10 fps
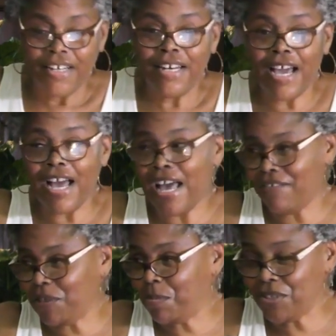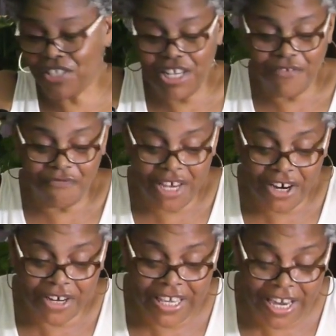Now I have to proceed
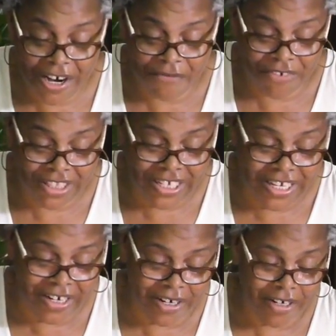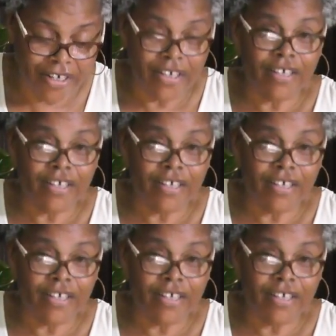very carefully here